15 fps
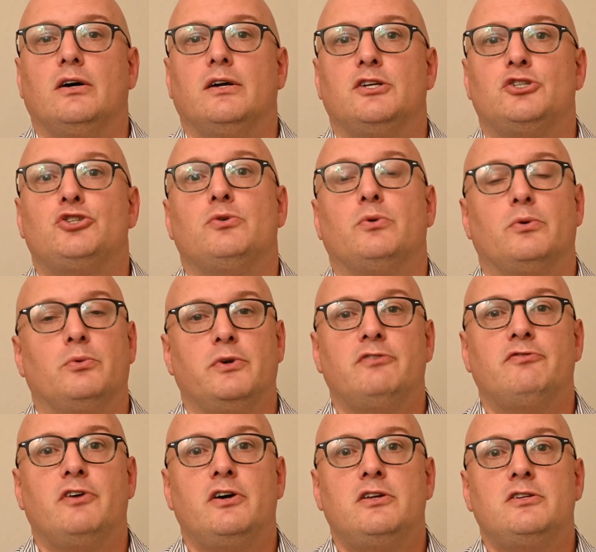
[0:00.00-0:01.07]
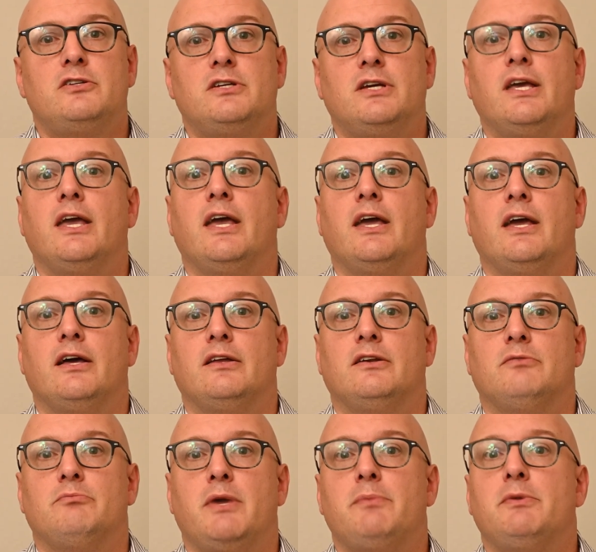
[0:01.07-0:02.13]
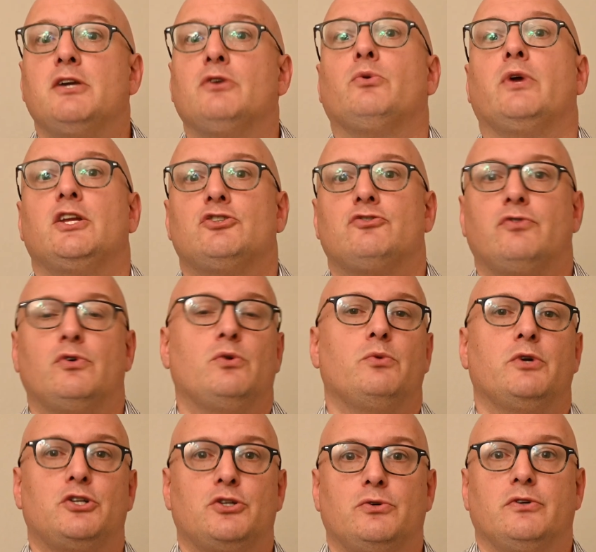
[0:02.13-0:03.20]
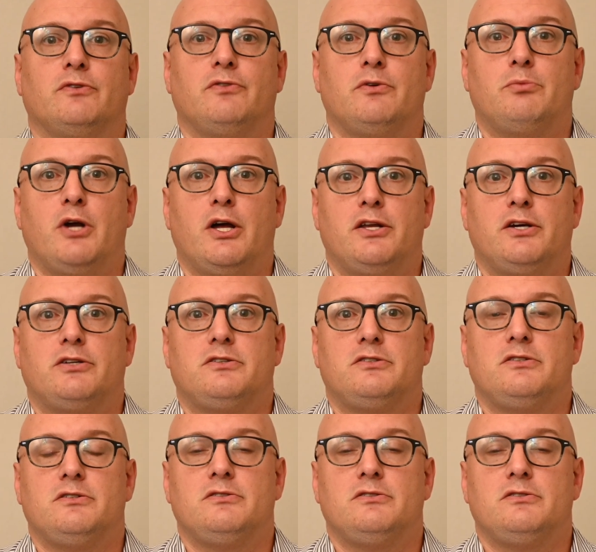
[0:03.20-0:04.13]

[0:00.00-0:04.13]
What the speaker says: issue a refund and maybe arrange for a return of the product.